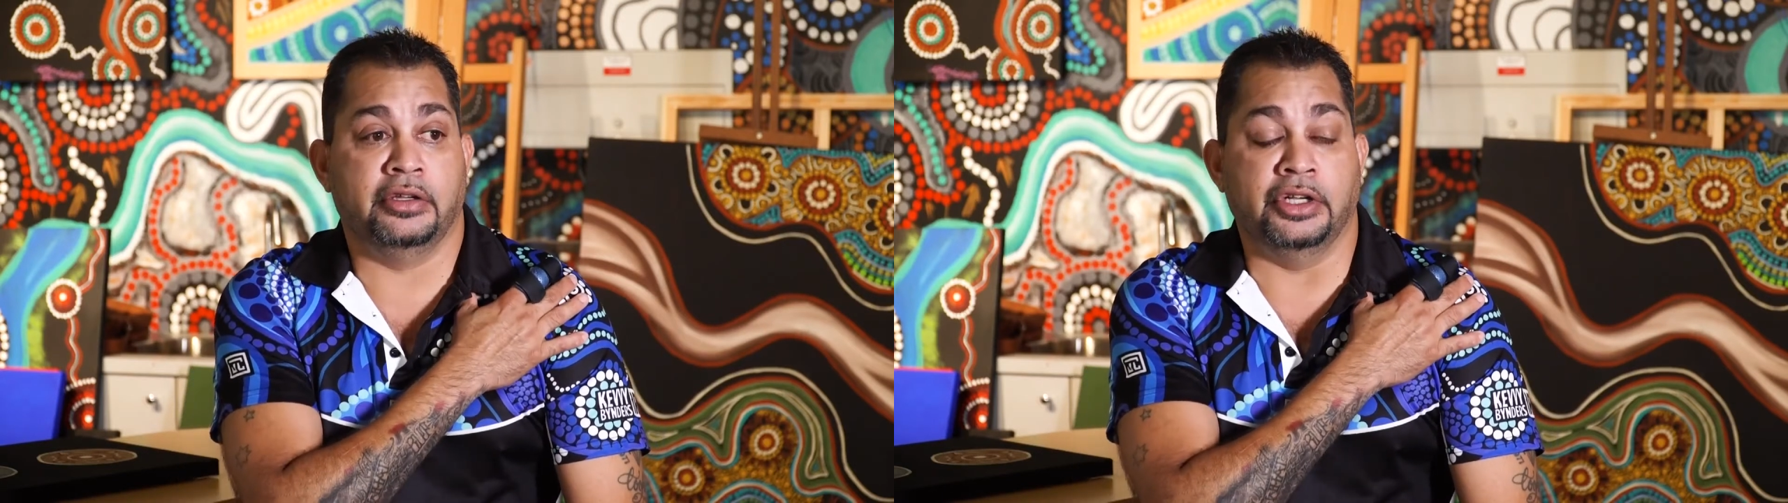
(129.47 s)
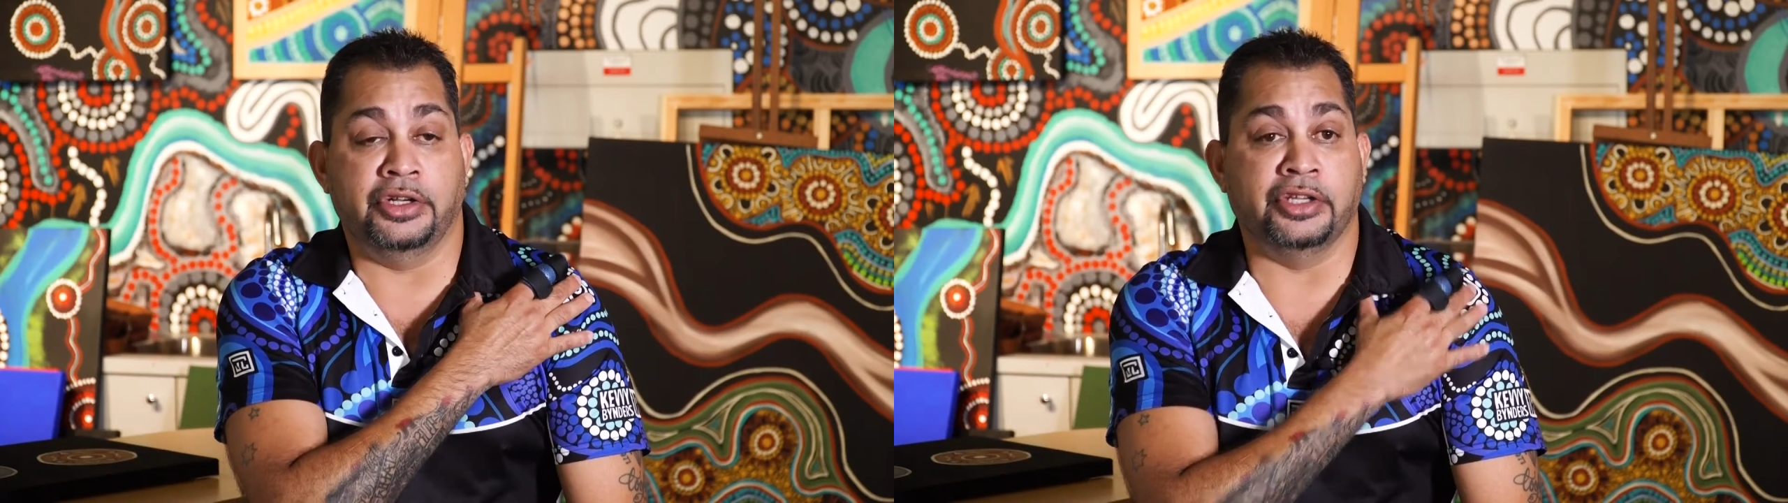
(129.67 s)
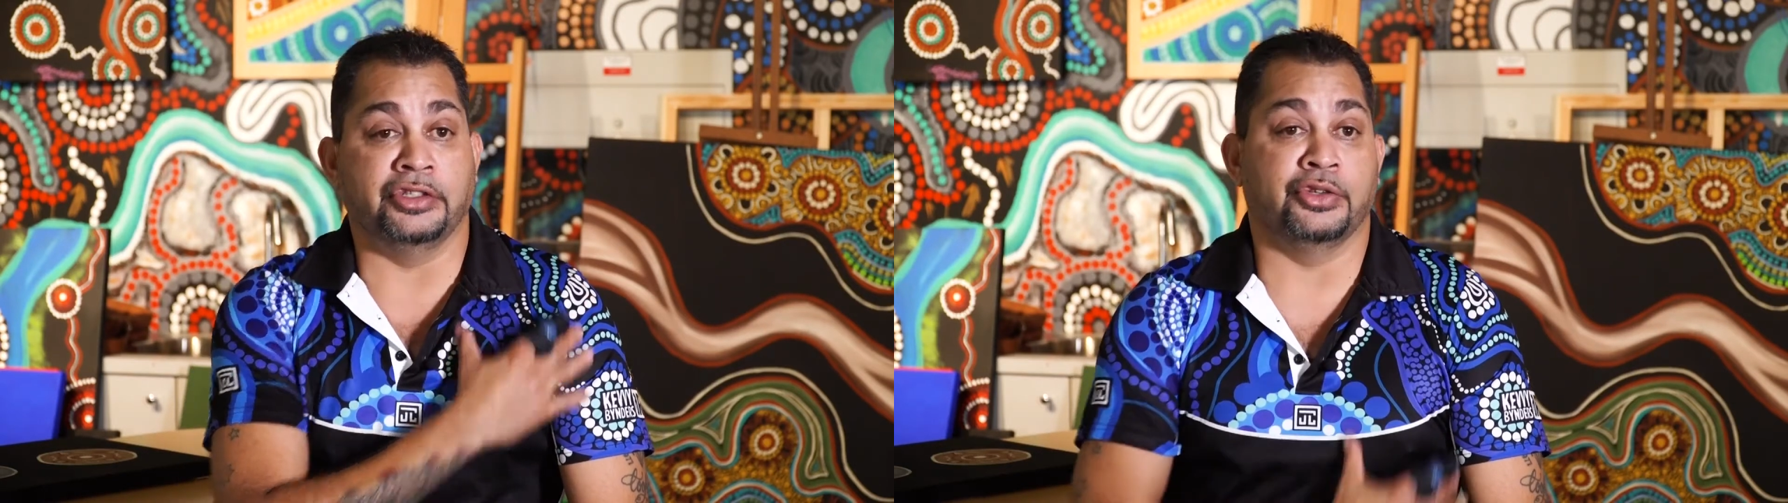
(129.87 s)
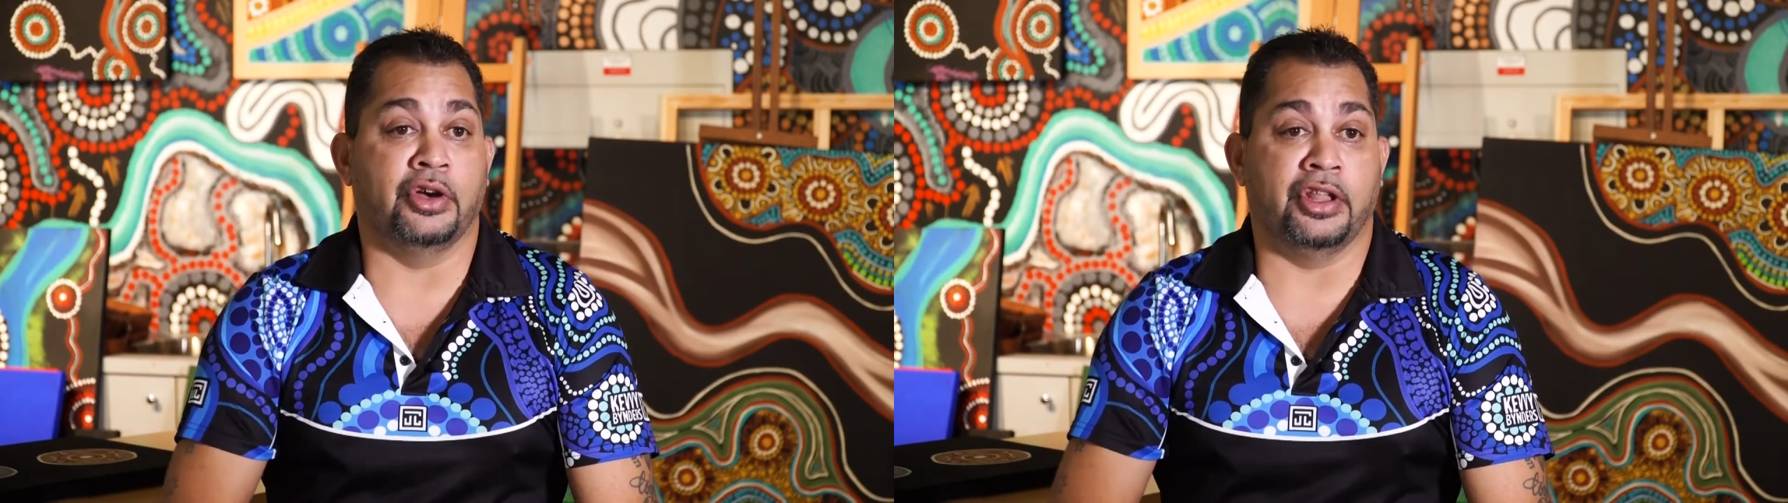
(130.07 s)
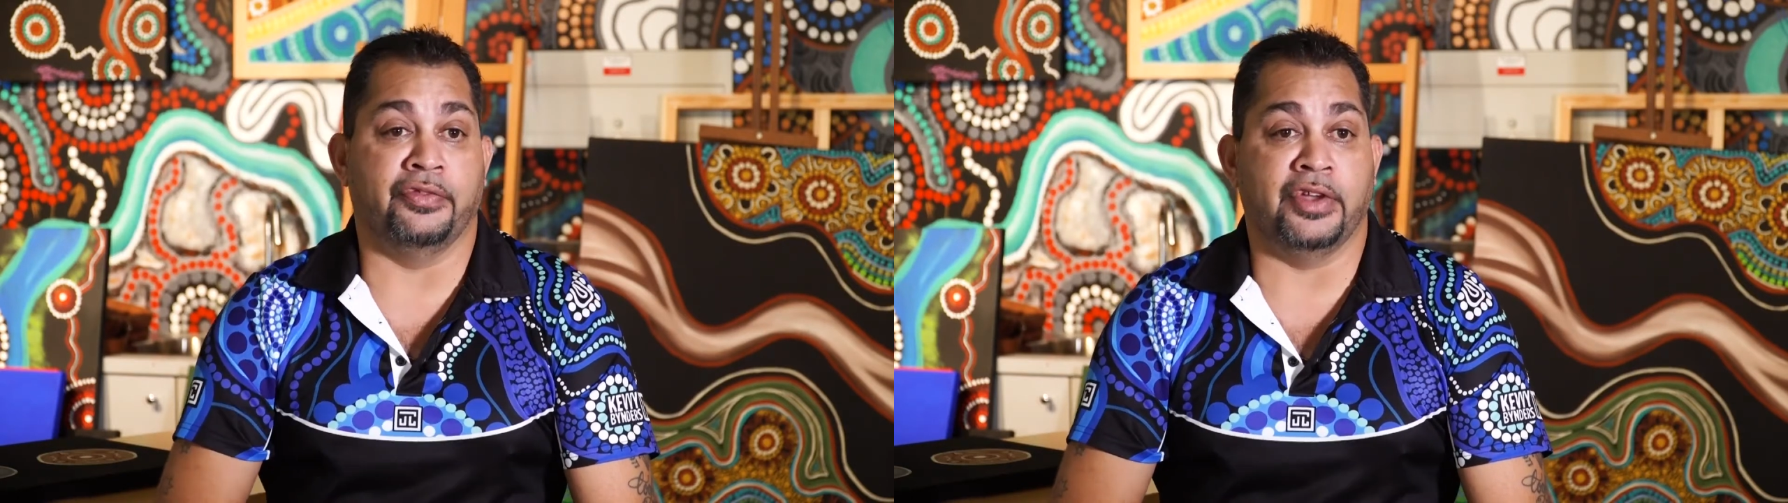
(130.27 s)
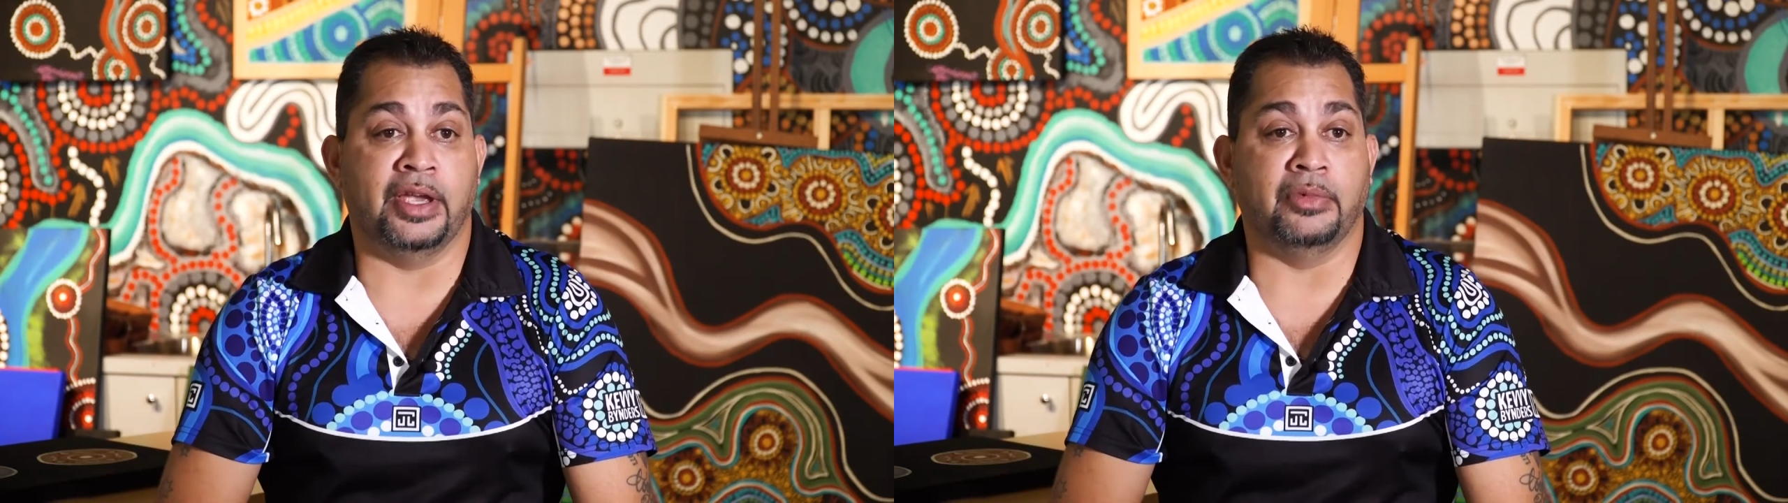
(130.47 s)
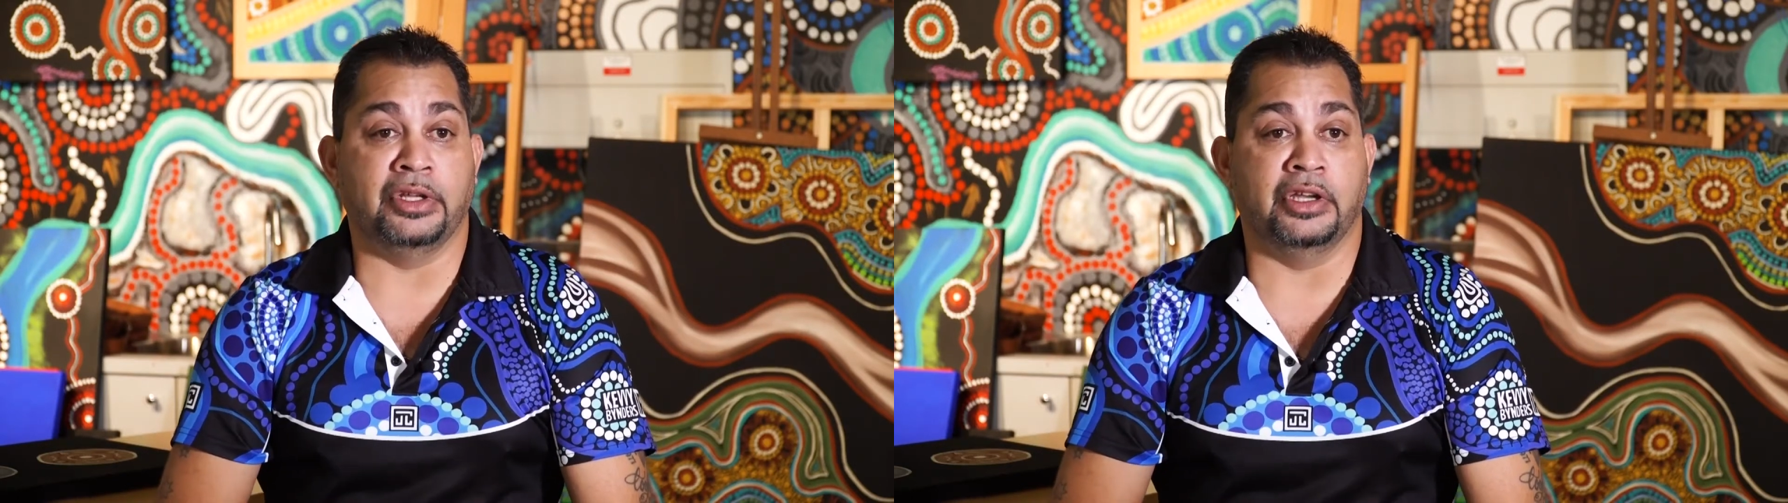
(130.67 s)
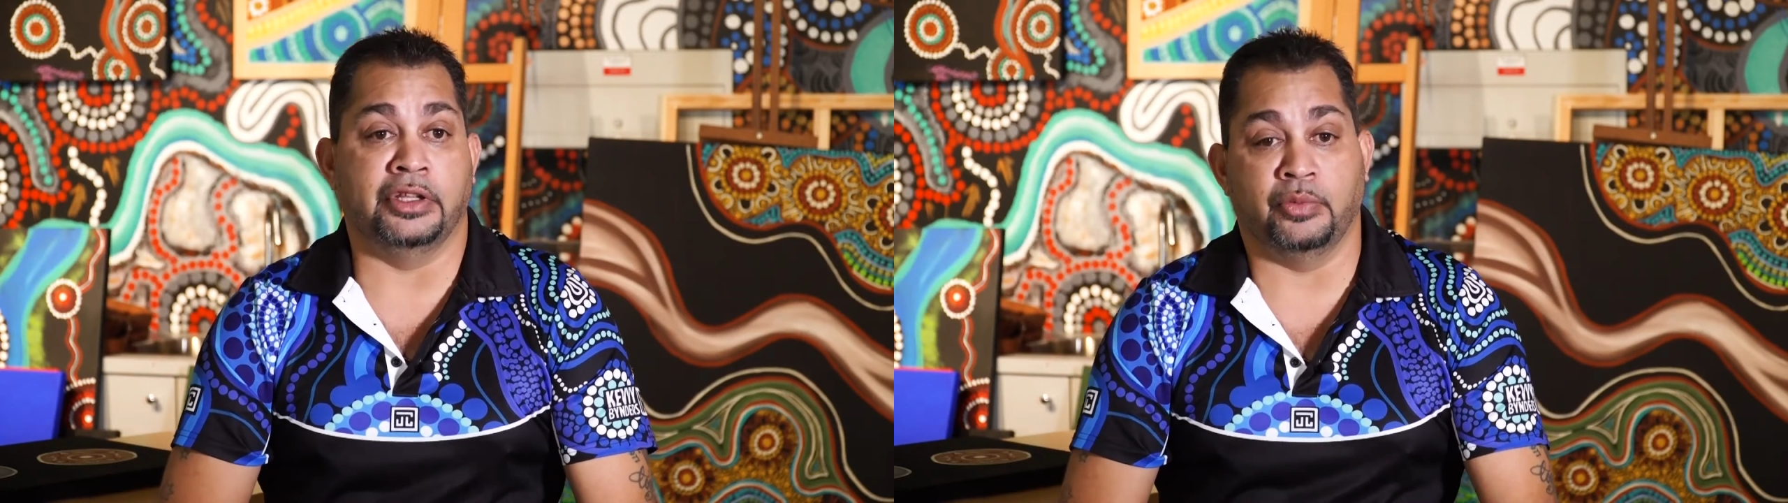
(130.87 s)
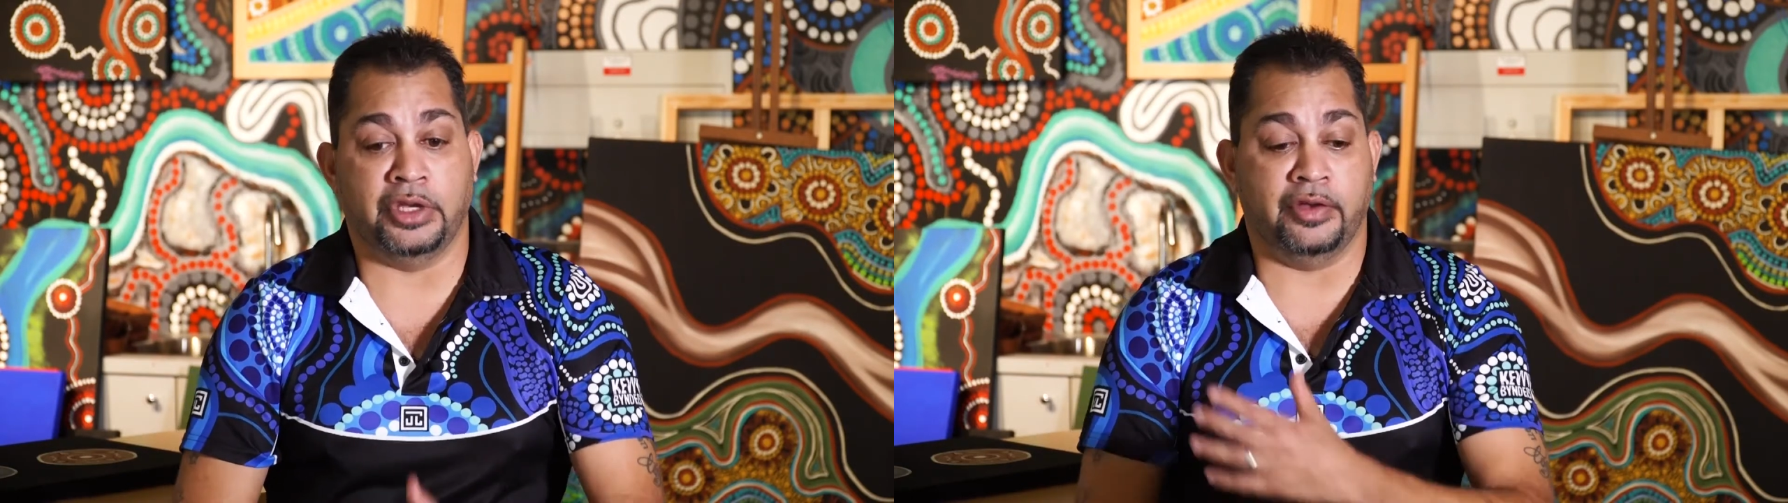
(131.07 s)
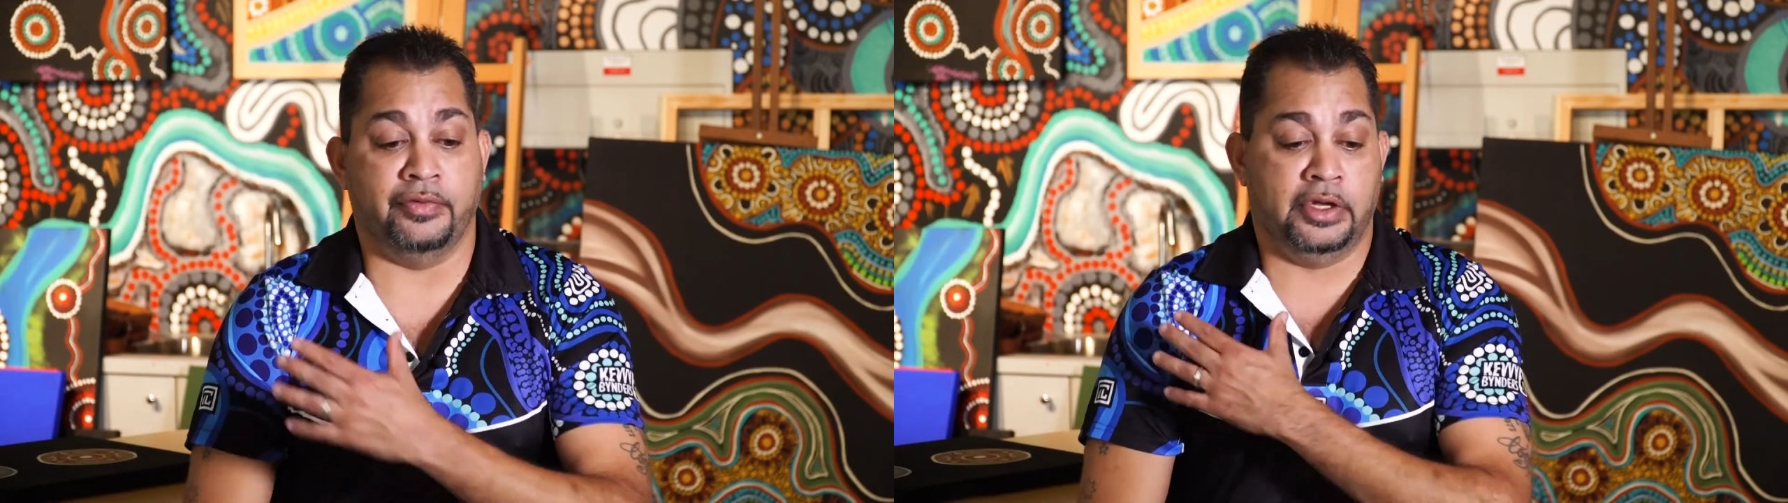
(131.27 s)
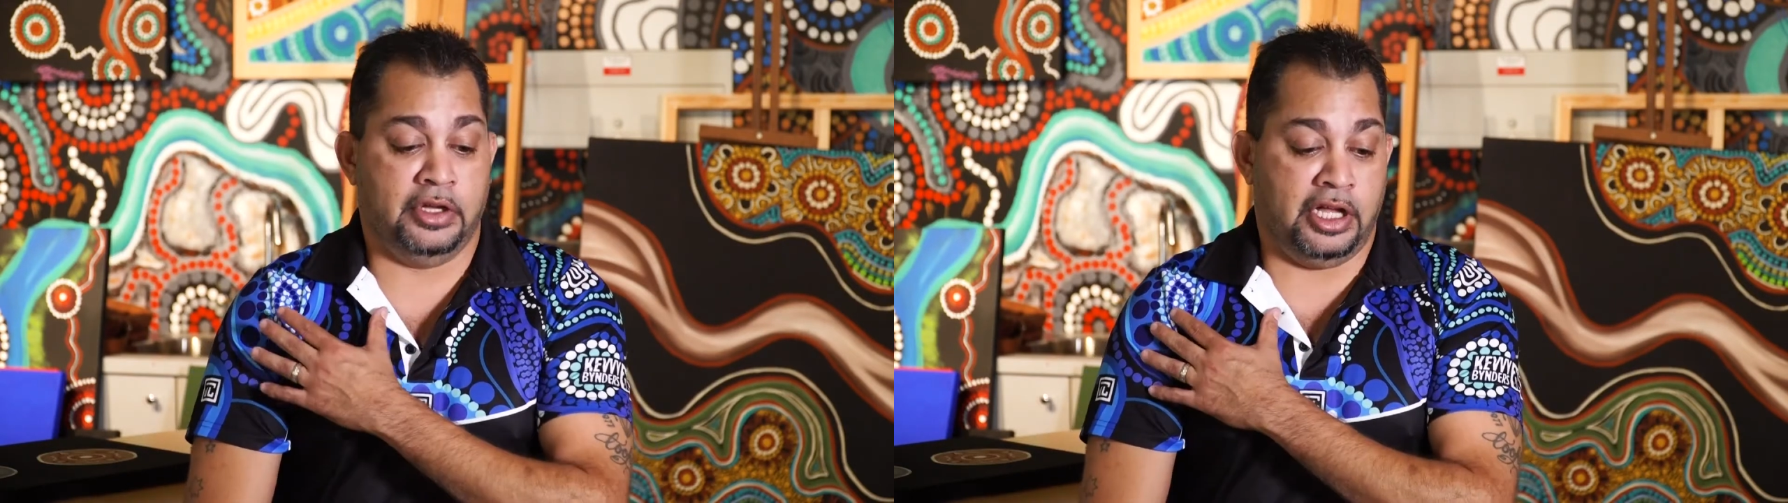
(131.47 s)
Desi side of the family, and then we have